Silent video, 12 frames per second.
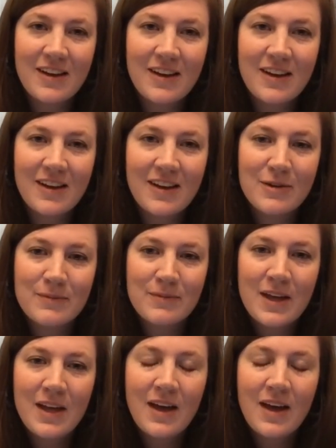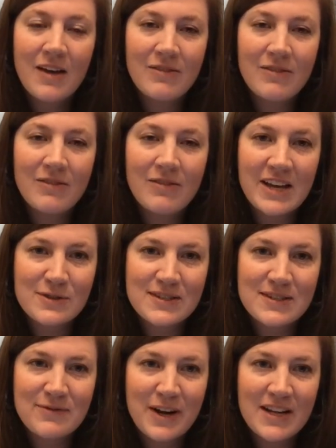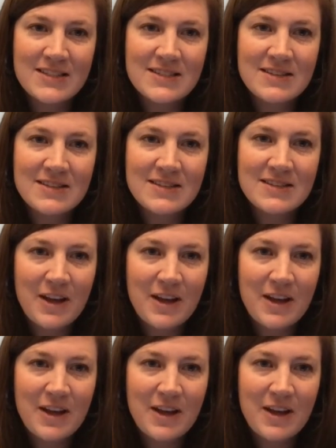of Lazarus's friends